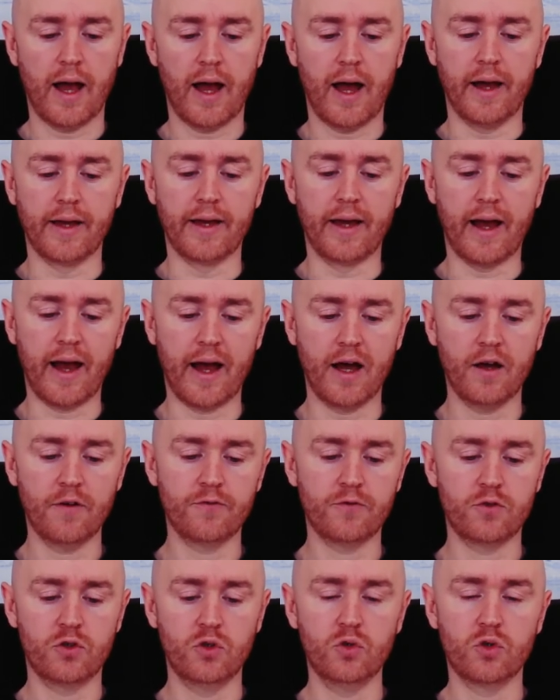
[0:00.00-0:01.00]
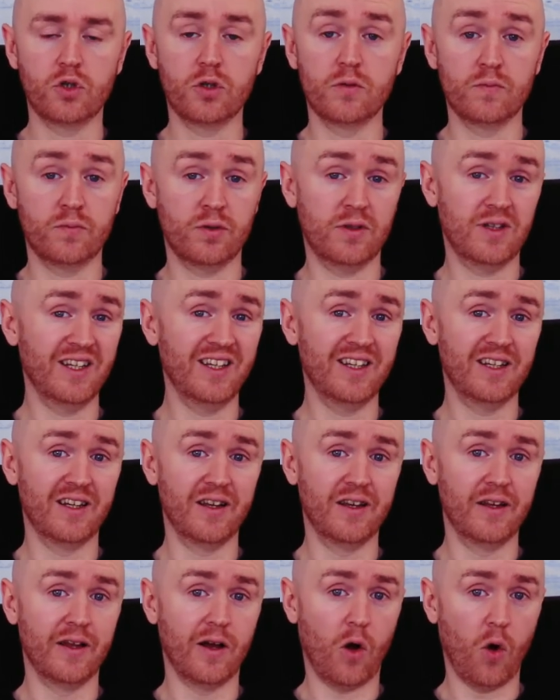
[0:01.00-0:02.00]
"I have to complete
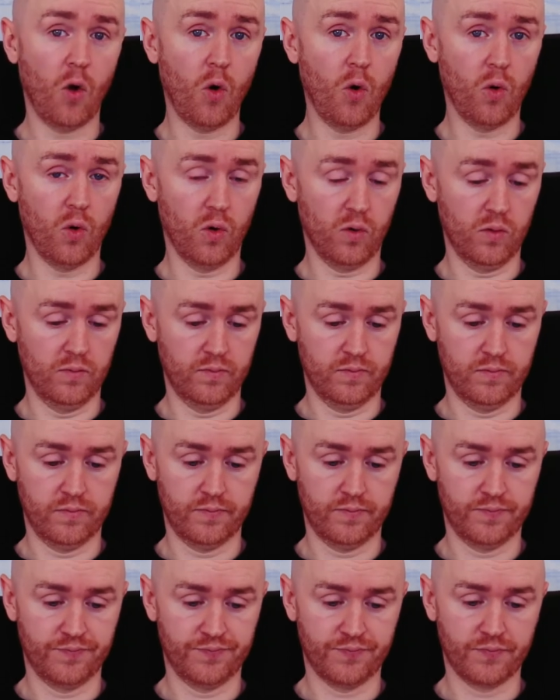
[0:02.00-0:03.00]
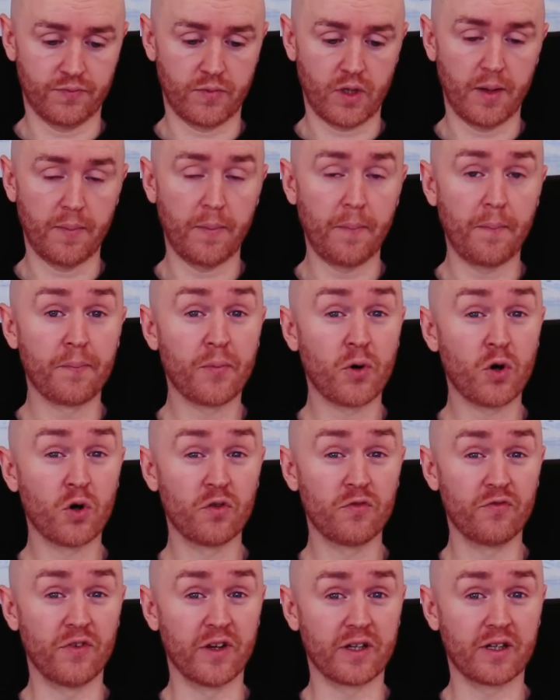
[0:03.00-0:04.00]
it all
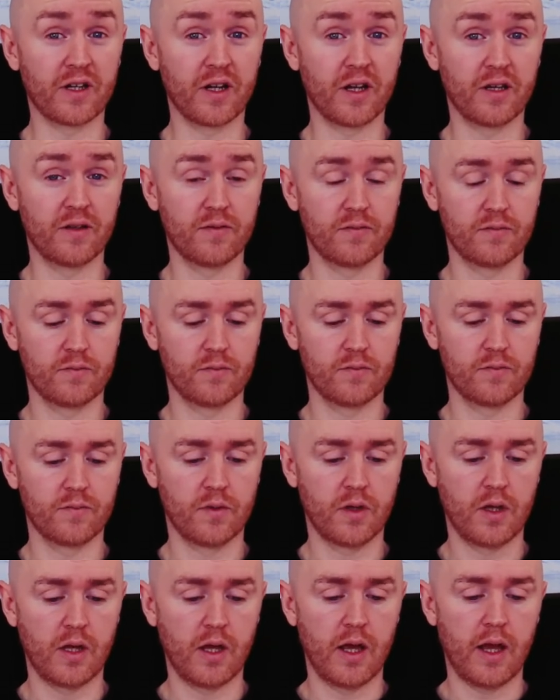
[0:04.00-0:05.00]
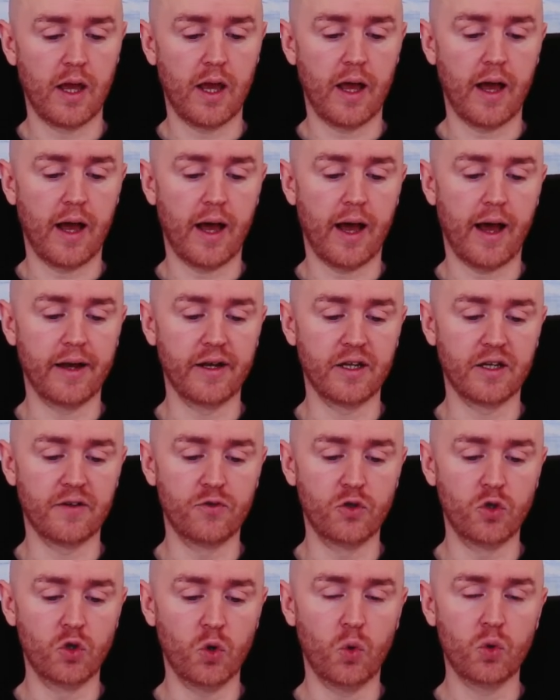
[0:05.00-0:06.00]
perfectly, and I
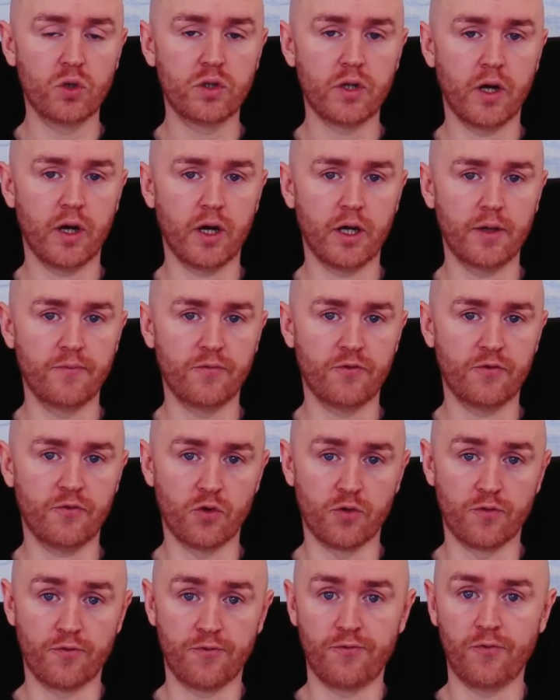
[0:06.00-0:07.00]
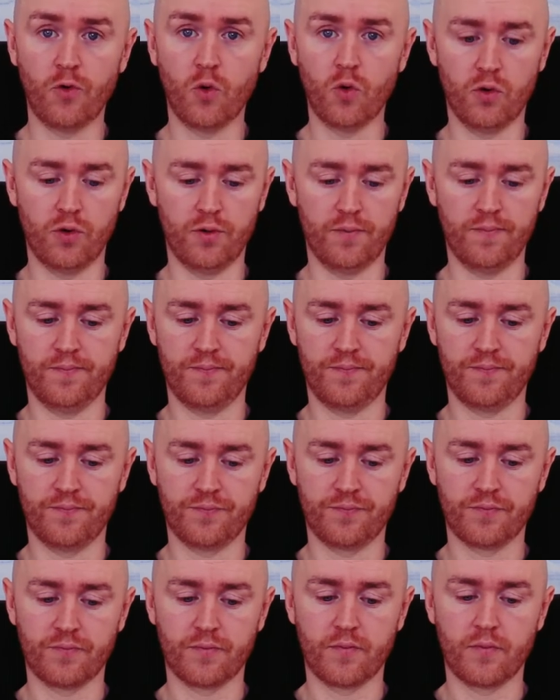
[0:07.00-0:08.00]
have no time for fun
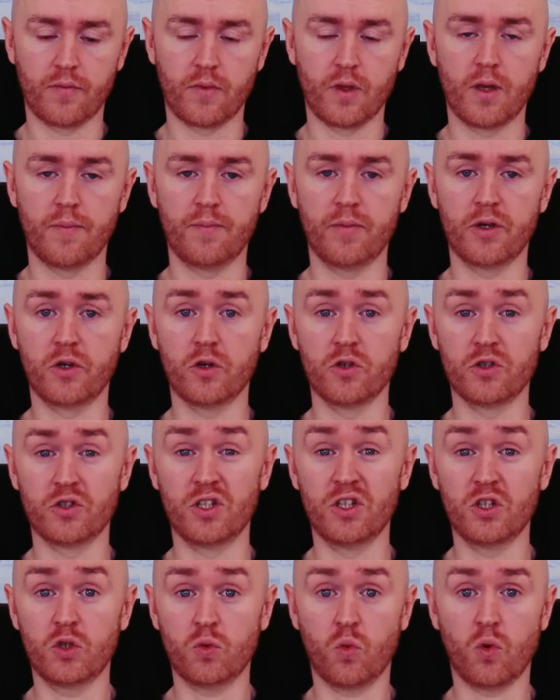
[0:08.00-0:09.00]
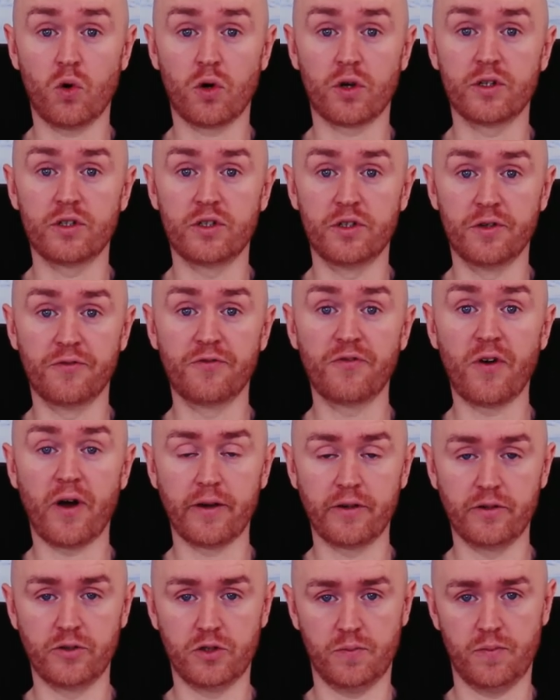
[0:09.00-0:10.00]
because this work
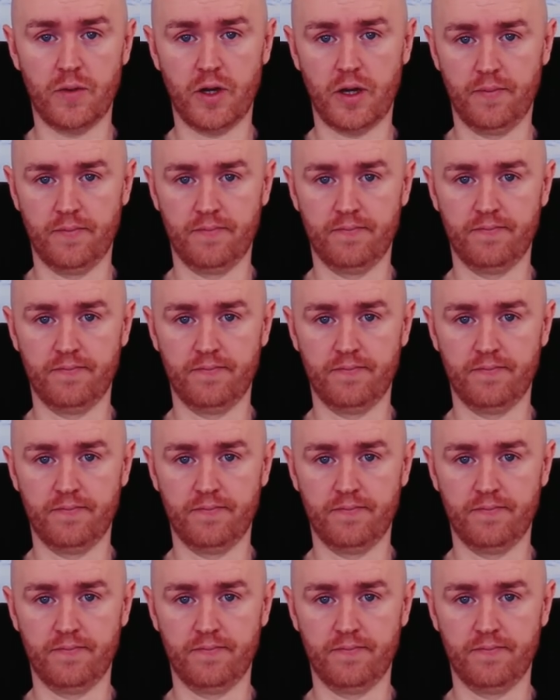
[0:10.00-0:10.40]
defines me."